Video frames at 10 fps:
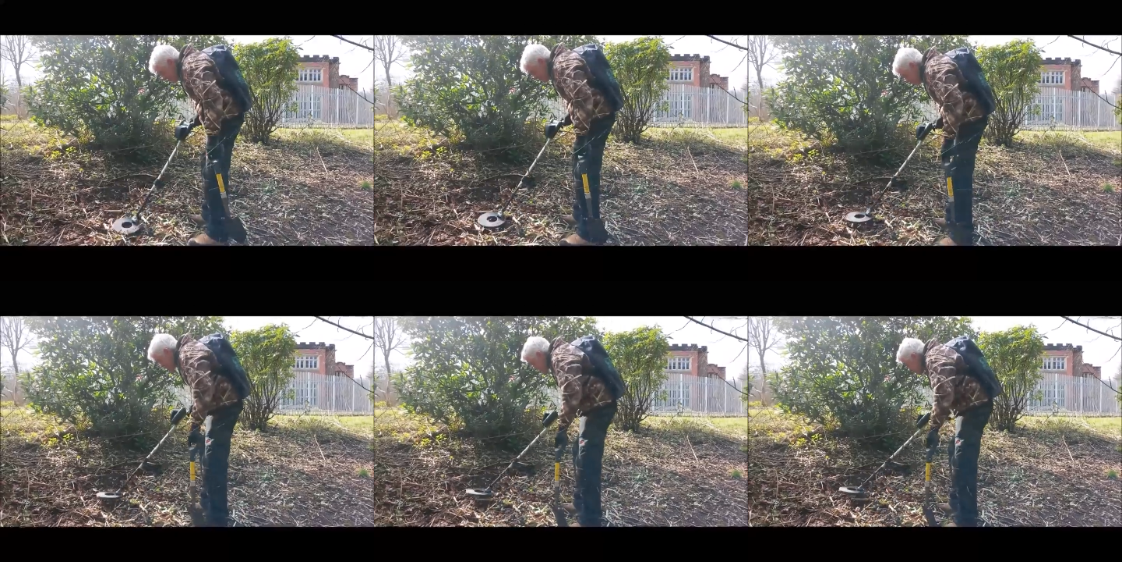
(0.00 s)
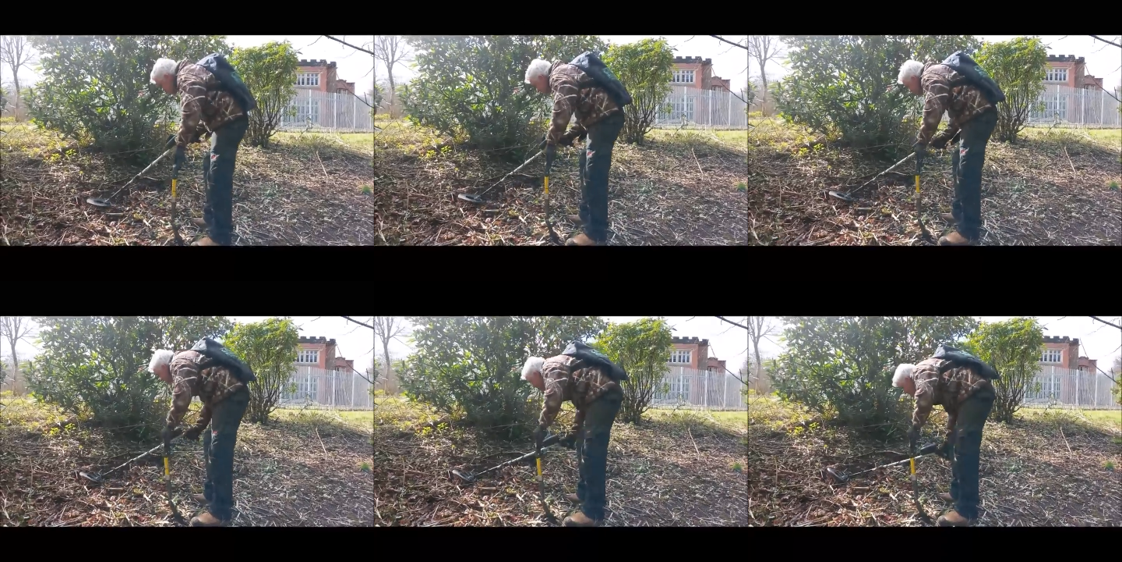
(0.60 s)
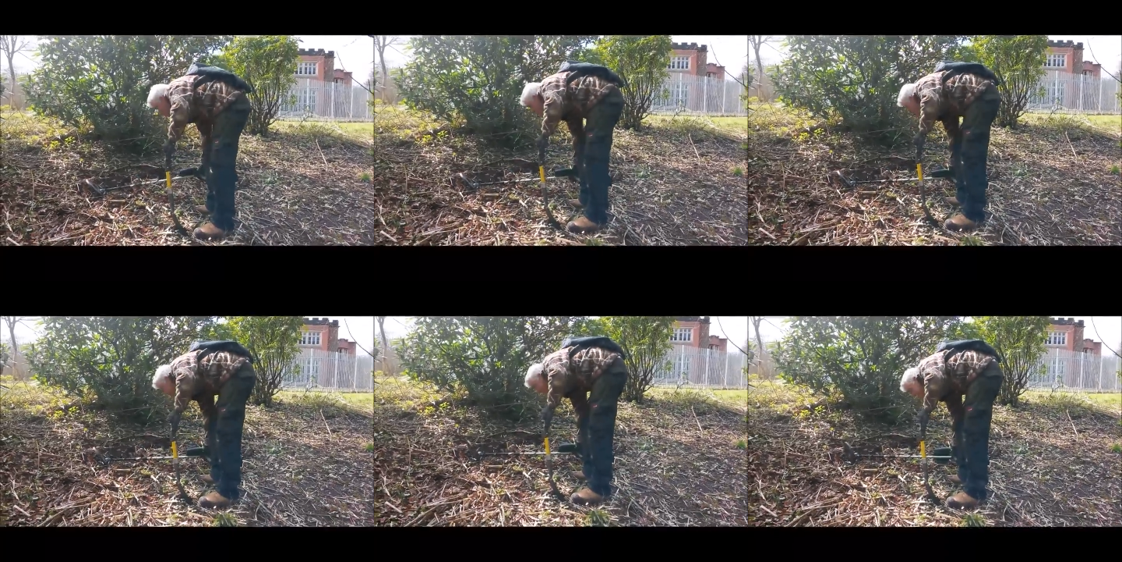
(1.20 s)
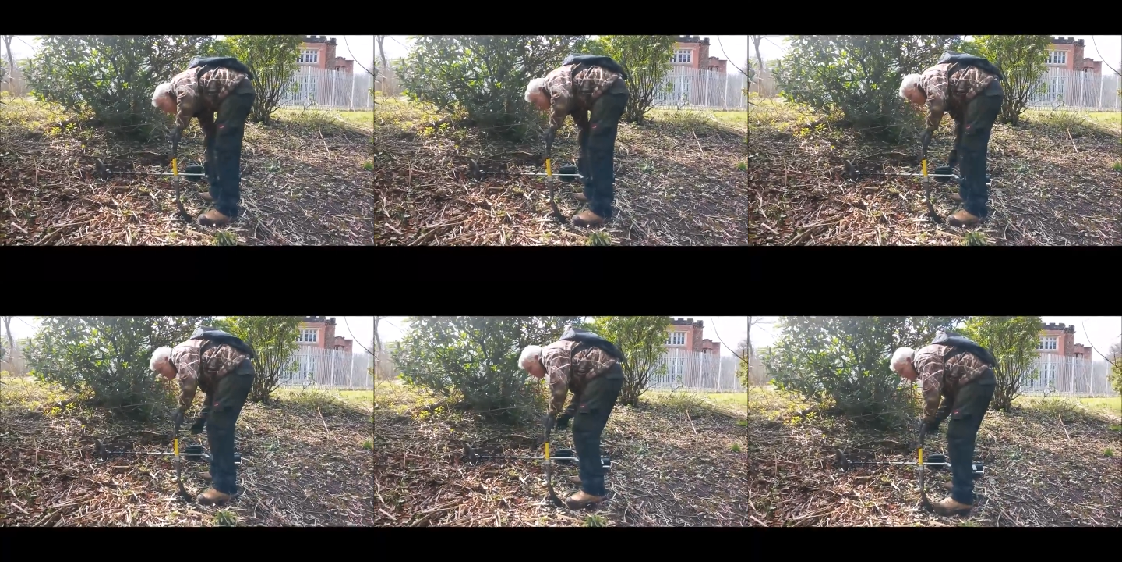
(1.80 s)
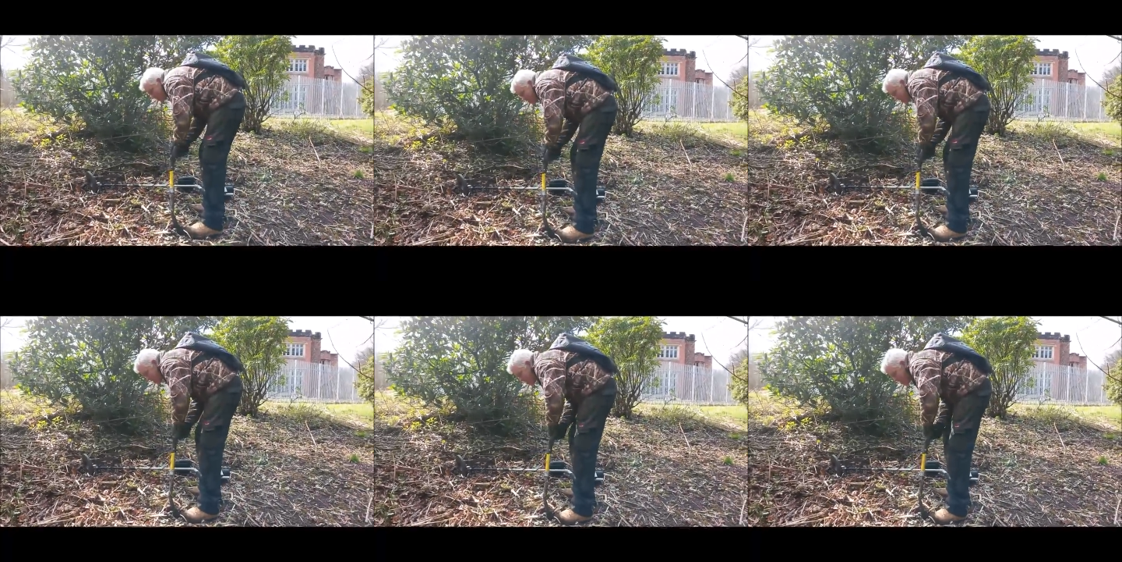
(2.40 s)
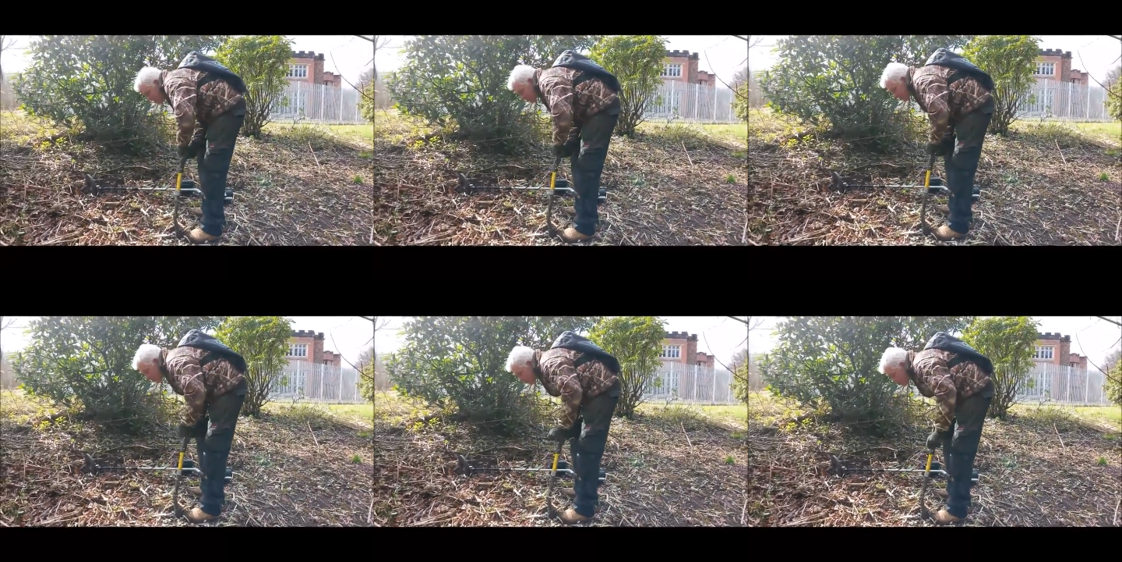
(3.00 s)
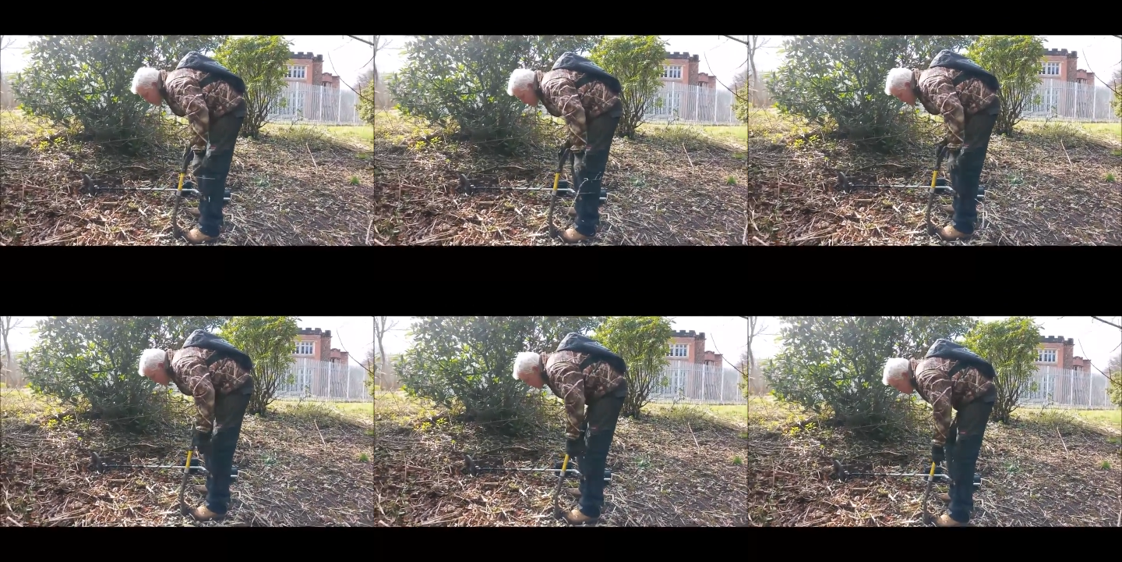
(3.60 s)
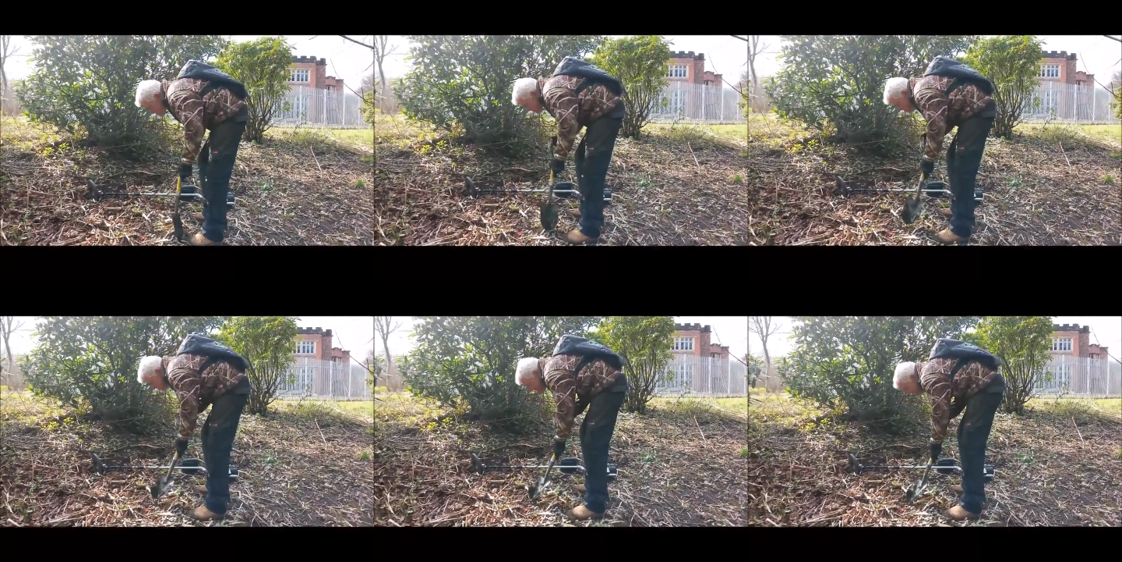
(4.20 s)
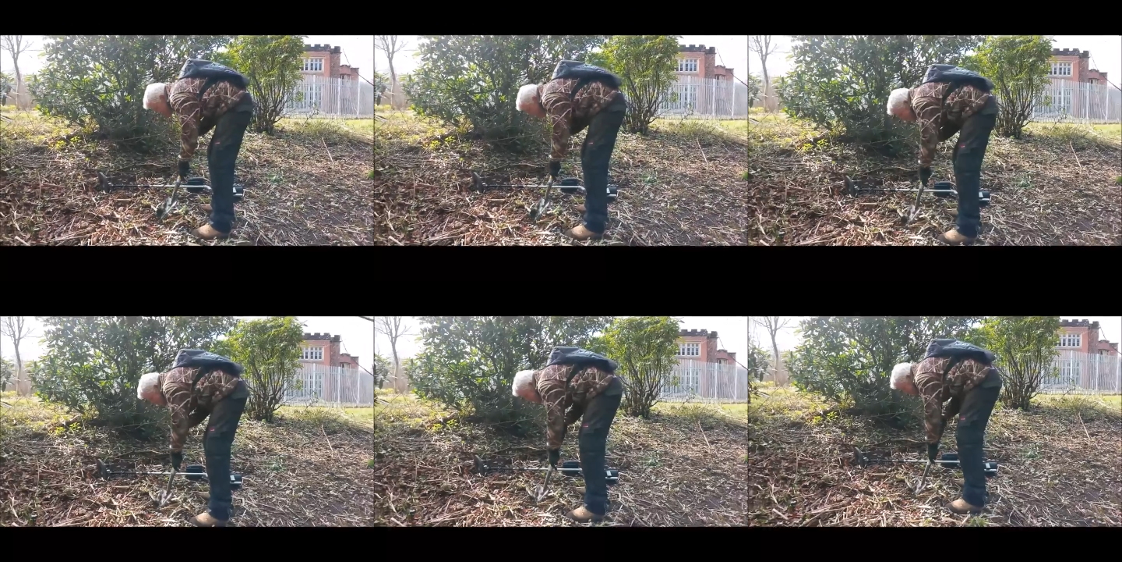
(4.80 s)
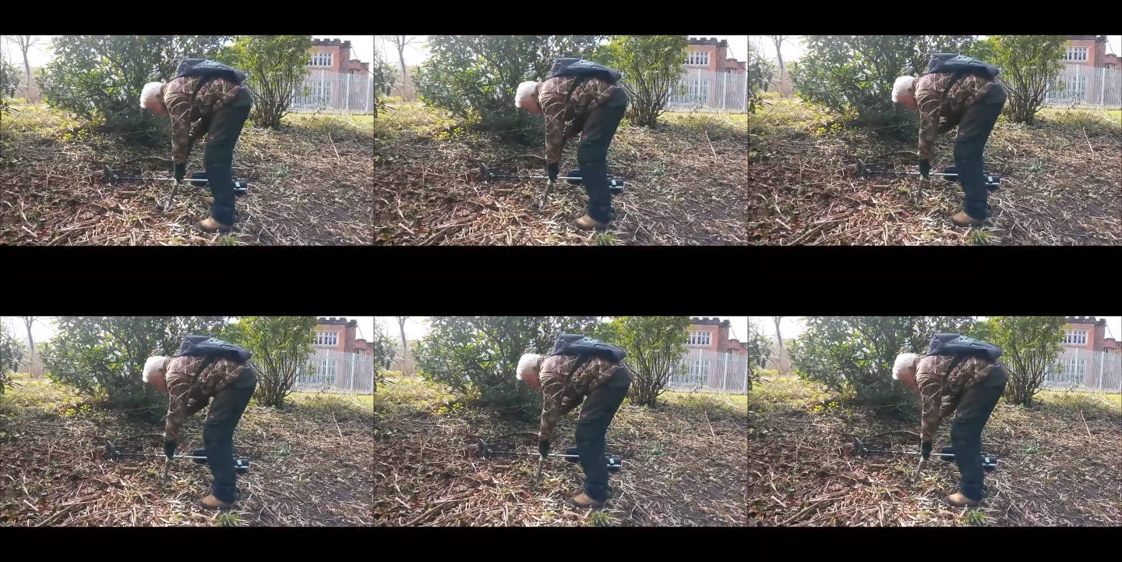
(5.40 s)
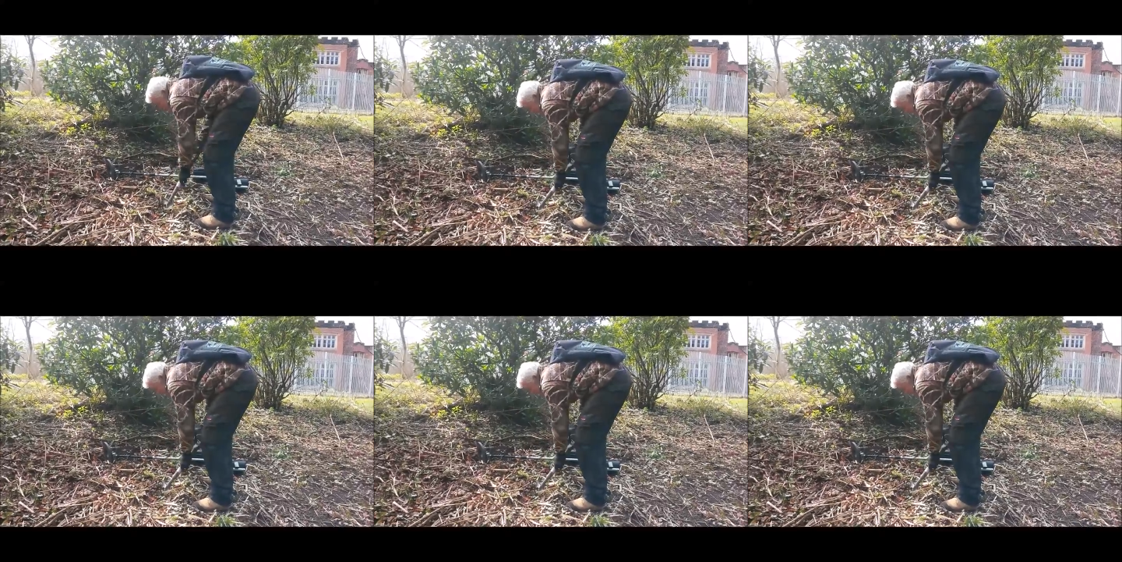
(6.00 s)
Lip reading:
Nobody's mouth can be seen.